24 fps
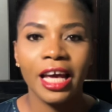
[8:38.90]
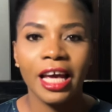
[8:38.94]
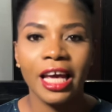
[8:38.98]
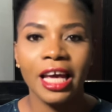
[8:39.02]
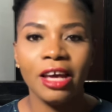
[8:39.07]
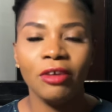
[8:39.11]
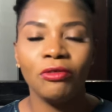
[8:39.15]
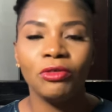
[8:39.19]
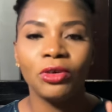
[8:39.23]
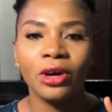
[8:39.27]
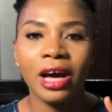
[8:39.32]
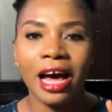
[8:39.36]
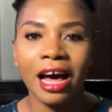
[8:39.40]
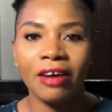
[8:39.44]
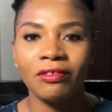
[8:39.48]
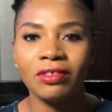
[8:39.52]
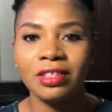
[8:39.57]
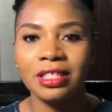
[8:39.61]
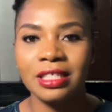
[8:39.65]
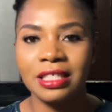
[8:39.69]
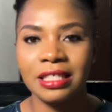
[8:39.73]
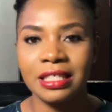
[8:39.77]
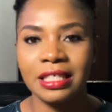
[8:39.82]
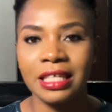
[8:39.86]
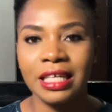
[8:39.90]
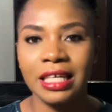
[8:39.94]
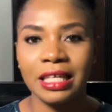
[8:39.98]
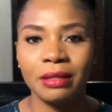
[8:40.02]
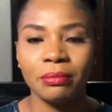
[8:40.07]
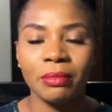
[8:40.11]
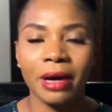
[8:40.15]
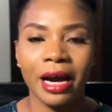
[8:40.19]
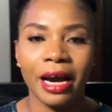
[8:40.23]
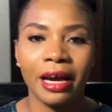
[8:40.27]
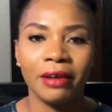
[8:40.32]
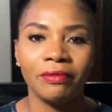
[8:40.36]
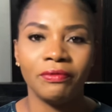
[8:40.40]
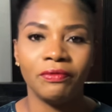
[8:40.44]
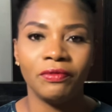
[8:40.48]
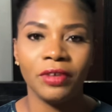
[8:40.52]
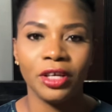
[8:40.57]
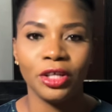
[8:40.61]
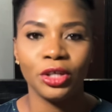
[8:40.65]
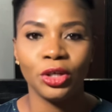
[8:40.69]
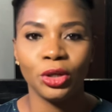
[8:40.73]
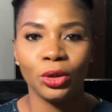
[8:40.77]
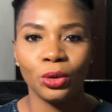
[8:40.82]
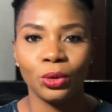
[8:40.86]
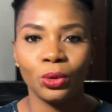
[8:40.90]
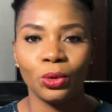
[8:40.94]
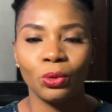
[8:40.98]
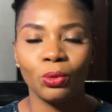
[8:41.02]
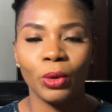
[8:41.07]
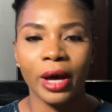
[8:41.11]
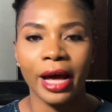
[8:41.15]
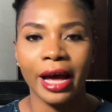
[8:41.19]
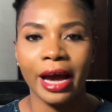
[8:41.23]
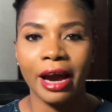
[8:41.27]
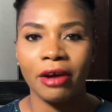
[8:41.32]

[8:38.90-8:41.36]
If you haven't seen my video where